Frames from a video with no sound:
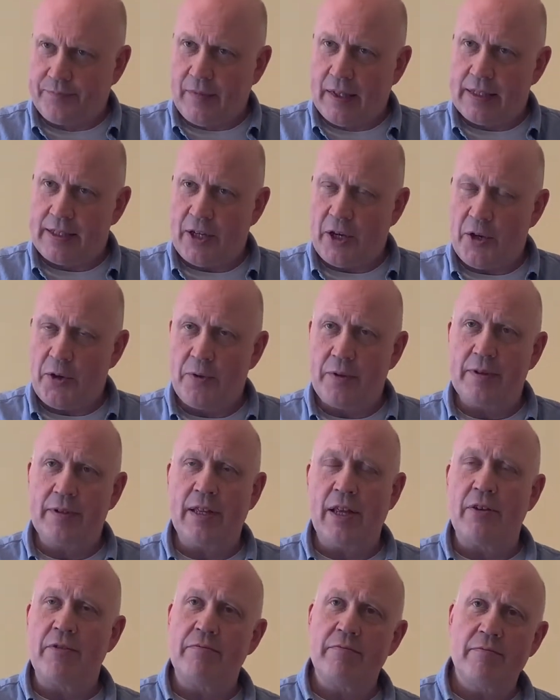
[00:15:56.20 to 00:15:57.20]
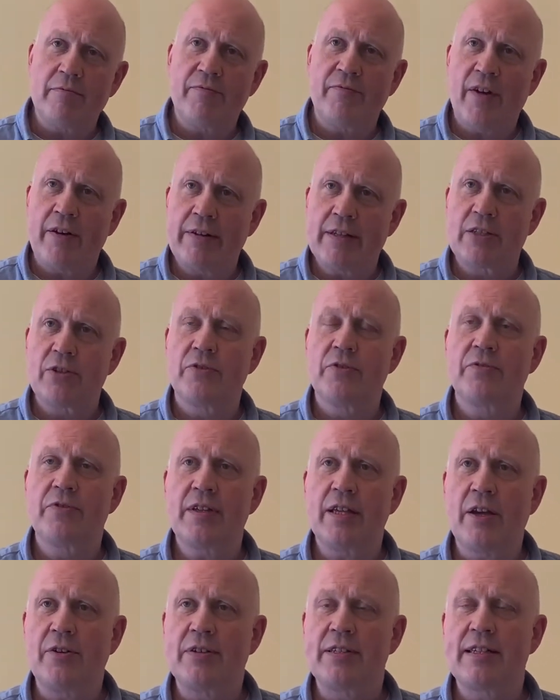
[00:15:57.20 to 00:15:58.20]
So, you know, very sort of,
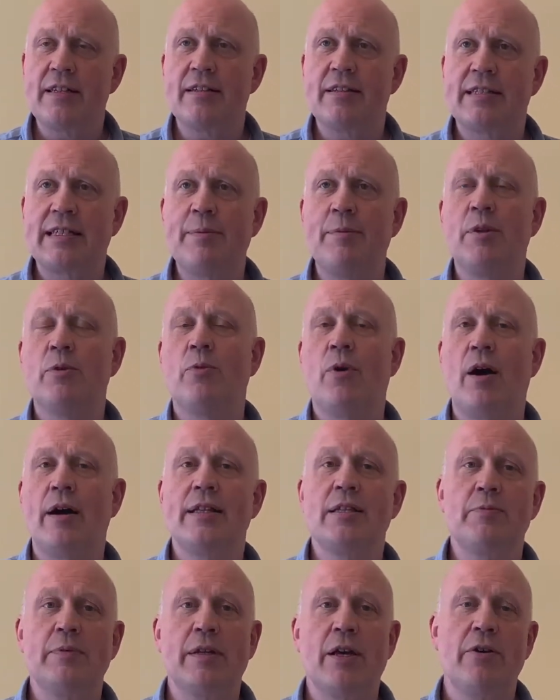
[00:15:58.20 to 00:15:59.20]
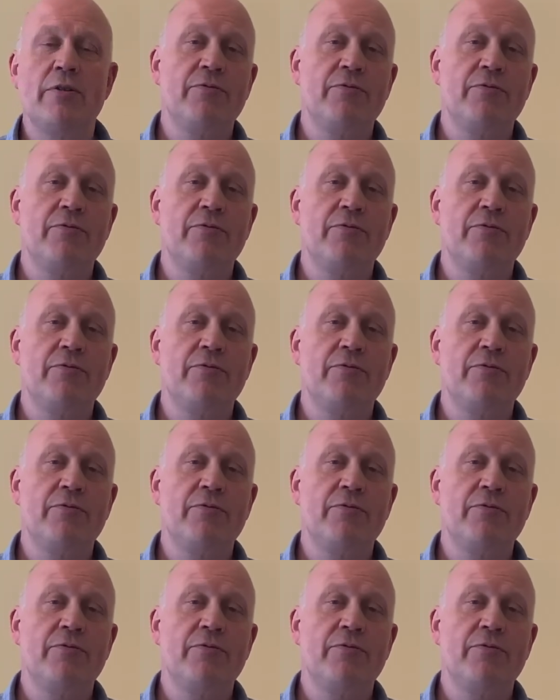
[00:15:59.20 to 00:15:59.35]
you know, similar wines, we know,